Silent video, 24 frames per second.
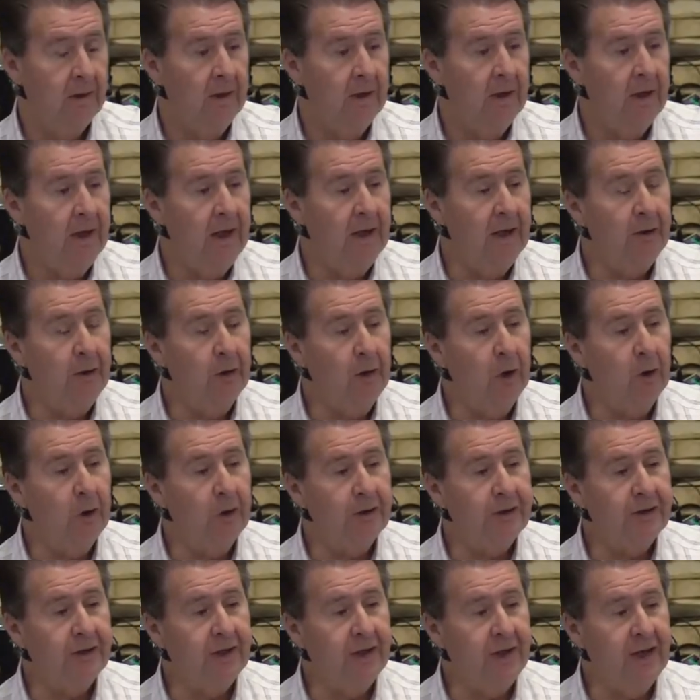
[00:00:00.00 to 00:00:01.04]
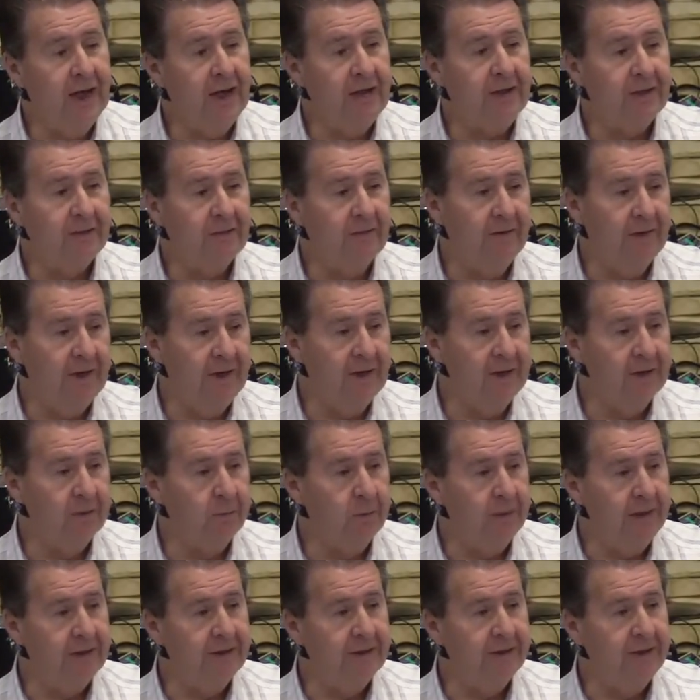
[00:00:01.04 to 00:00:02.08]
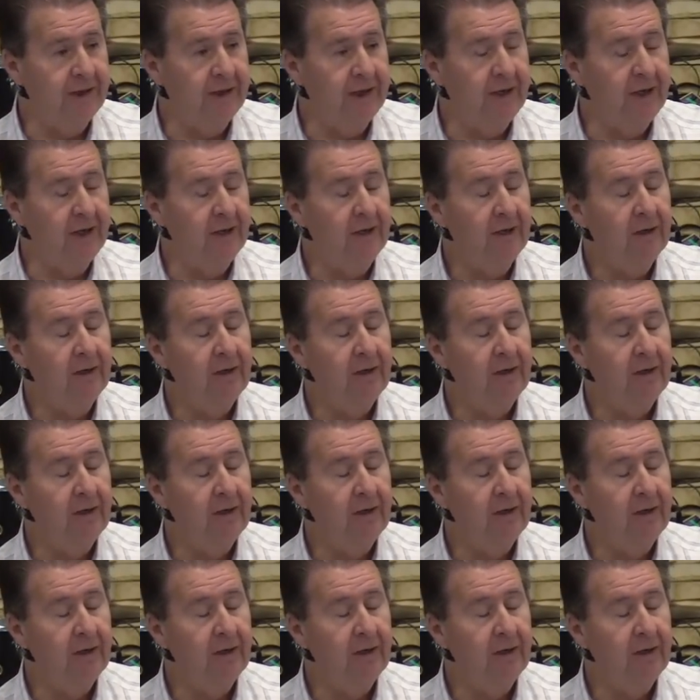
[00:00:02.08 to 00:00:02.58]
And notice that each of these we see